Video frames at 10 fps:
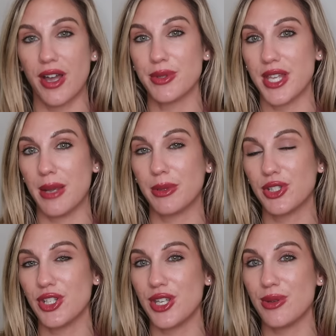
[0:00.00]
I was able
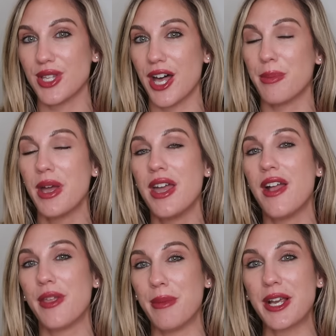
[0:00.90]
to use up
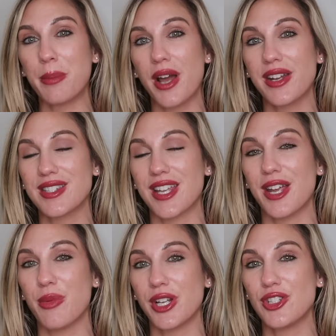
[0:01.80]
the makeup products that
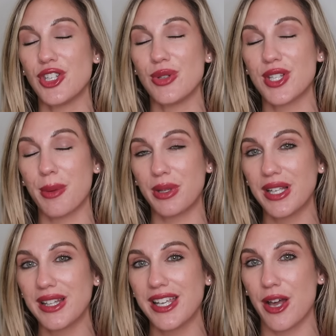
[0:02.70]
I wanted to use
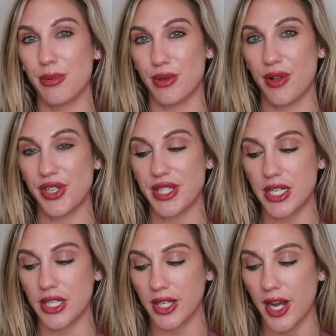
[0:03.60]
completely up throughout the
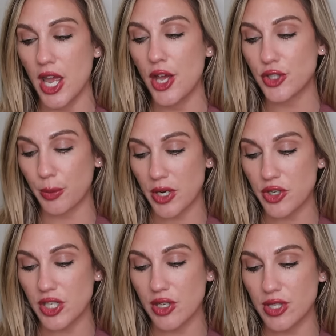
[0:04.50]
year. So
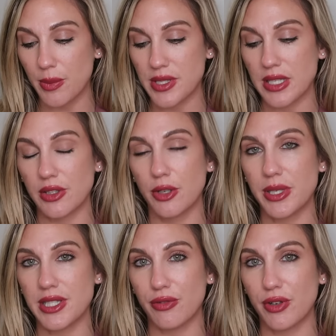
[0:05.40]
project use up is a little
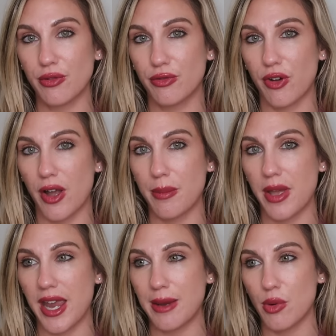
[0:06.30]
bit different from
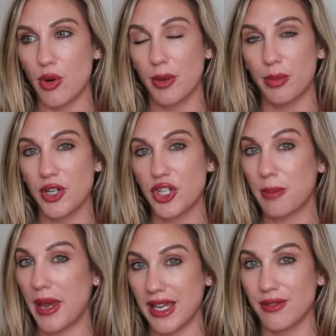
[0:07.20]
a more
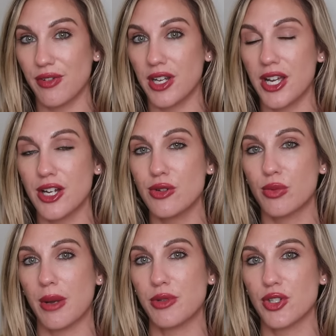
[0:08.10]
project pan
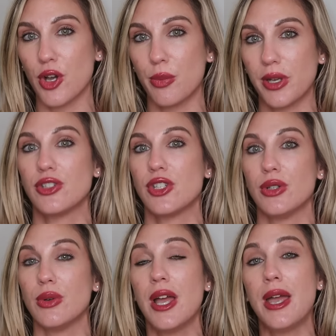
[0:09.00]
video where I'm just hoping
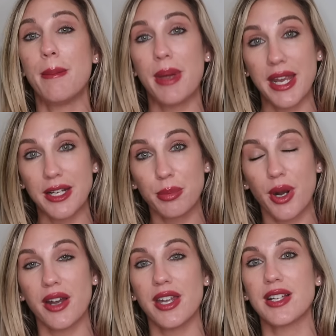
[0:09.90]
to pan
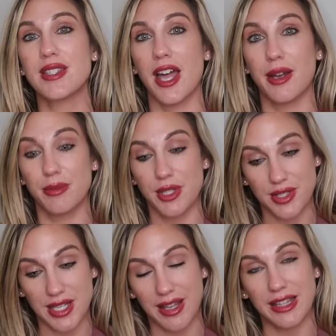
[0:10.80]
products to
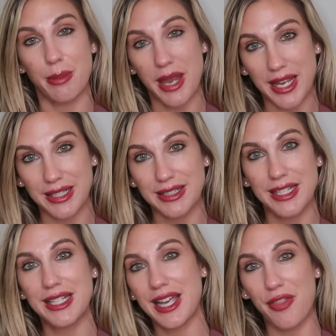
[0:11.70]
see like the
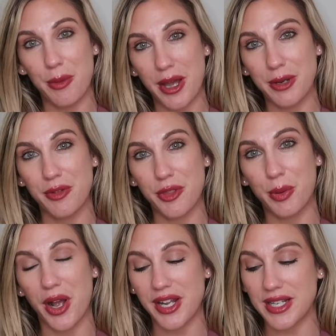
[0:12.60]
pan at the bottom of the
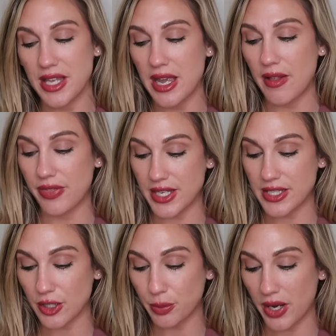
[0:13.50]
products.
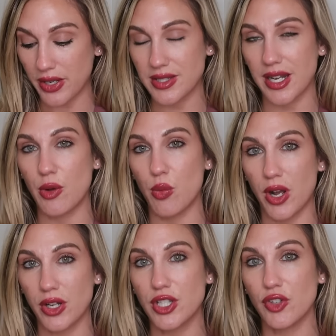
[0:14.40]
These are products that I
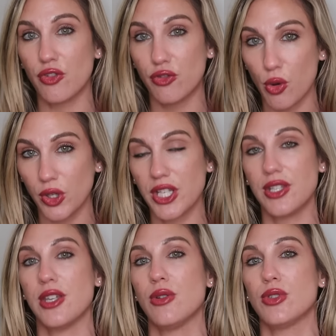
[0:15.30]
want to
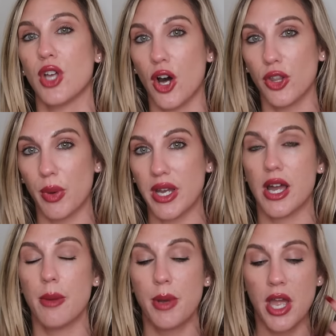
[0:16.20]
fully use all the
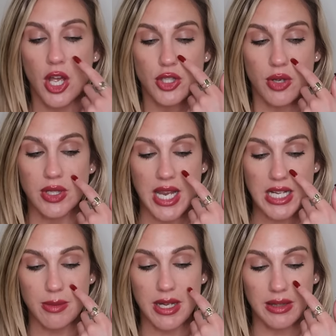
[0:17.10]
way up. So it
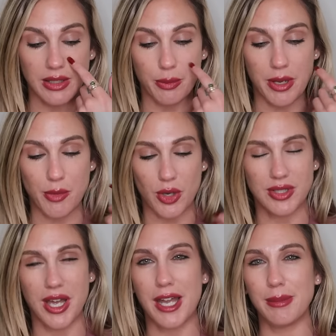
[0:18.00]
takes me a little bit
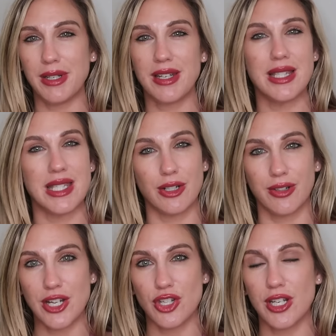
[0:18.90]
more time and
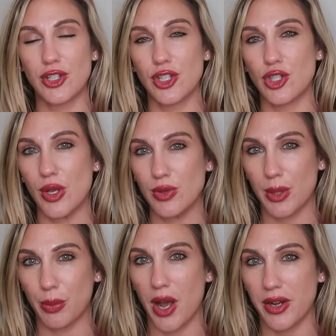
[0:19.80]
consideration to choose
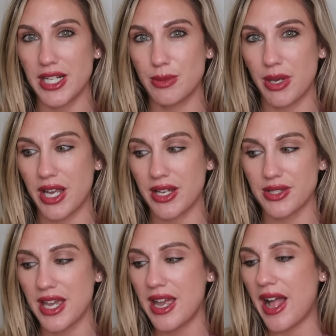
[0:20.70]
the products
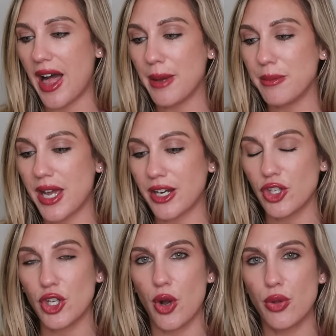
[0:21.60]
because I'm not
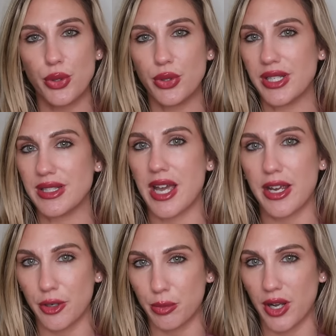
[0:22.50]
going to go through an
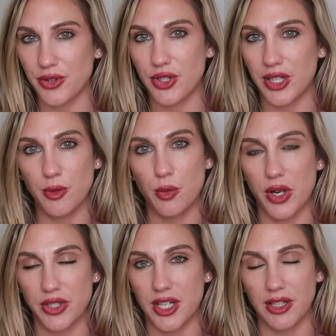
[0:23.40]
entire bronzer in
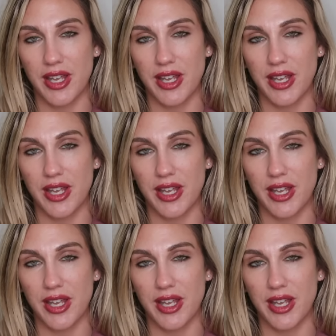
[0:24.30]
one year.